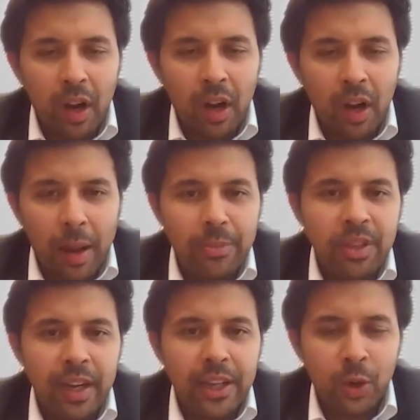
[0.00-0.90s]
on our
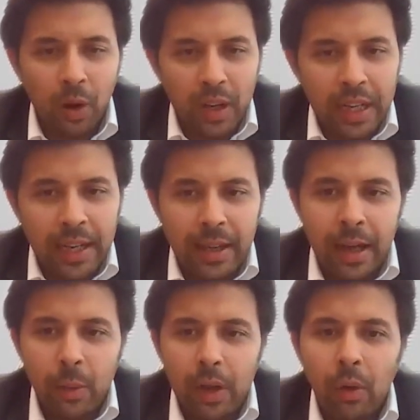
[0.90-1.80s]
website shortly.
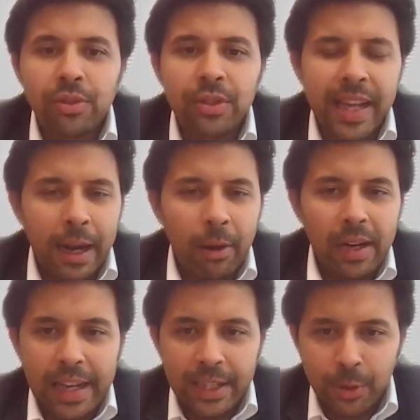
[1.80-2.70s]
We'll also send out
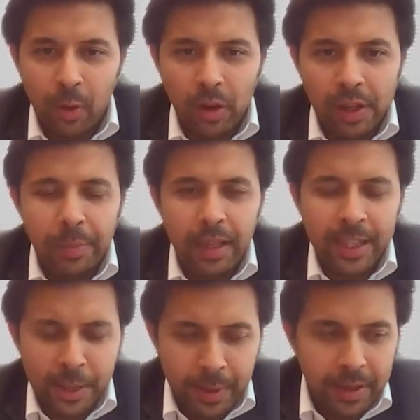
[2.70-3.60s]
links to all the
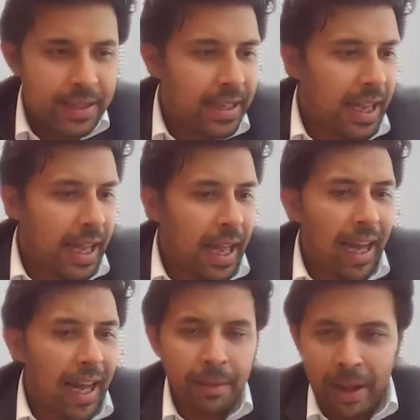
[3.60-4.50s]
participants.
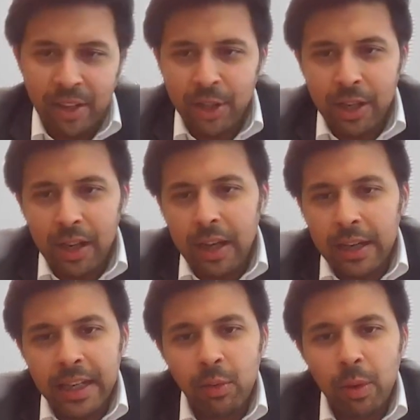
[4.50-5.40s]
As I mentioned
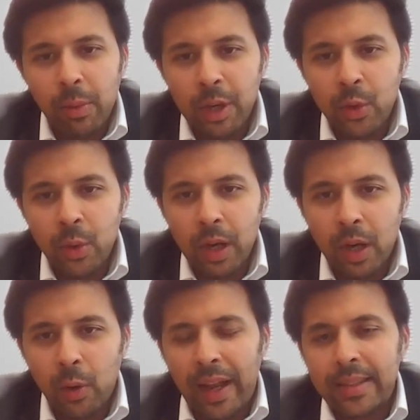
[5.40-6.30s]
earlier, we will do a
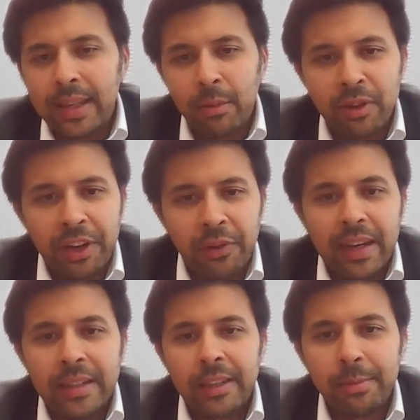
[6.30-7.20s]
quick summary
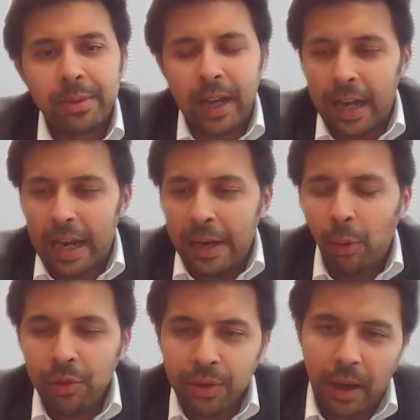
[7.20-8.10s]
write-up and
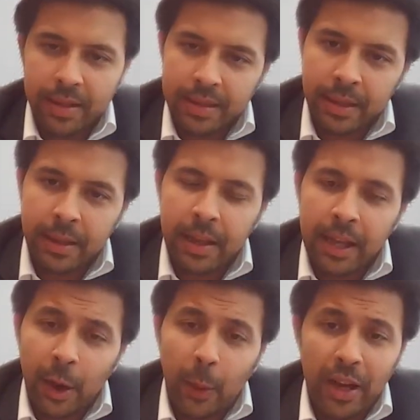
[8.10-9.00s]
also answer
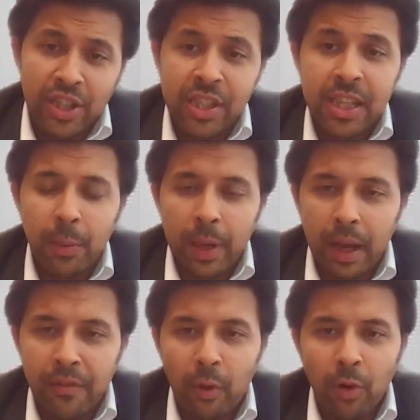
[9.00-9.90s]
questions that we
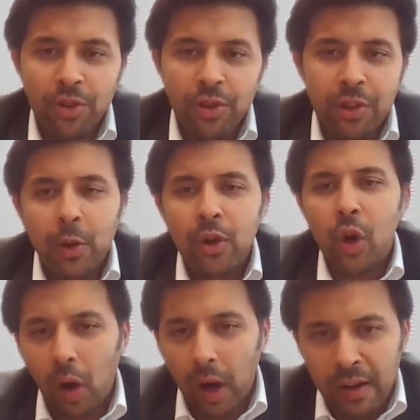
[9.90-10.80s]
unfortunately could
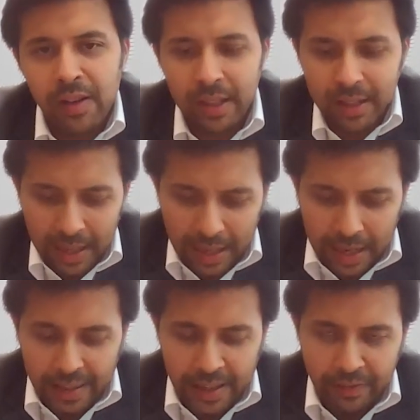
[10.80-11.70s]
not cover
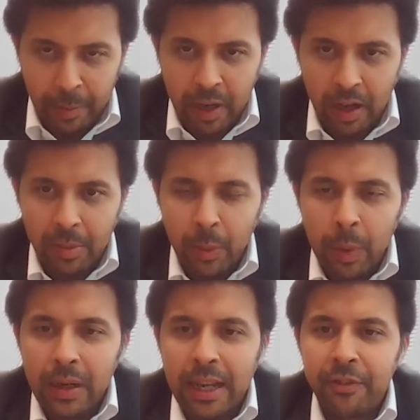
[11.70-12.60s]
in the webinar, but
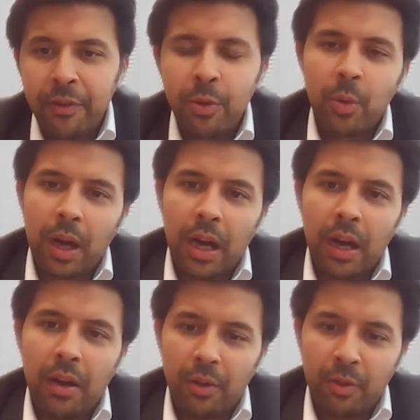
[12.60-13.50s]
we'll give you
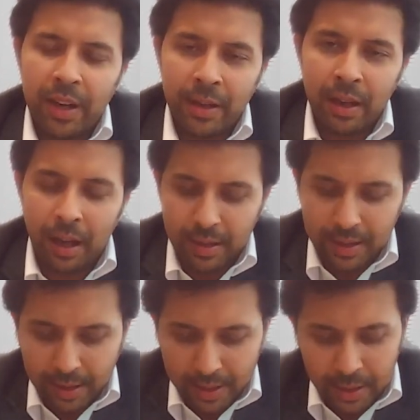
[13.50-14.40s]
written
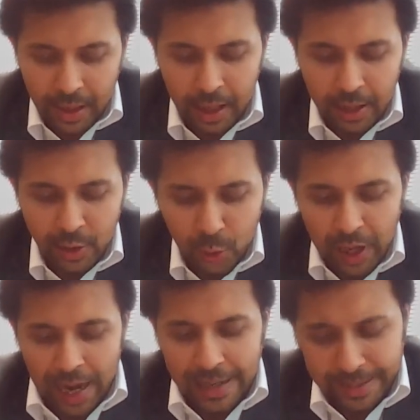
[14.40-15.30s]
answers to
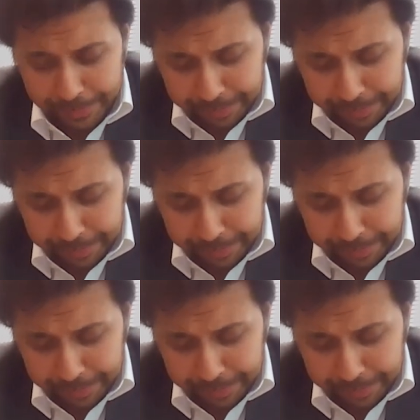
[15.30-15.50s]
that.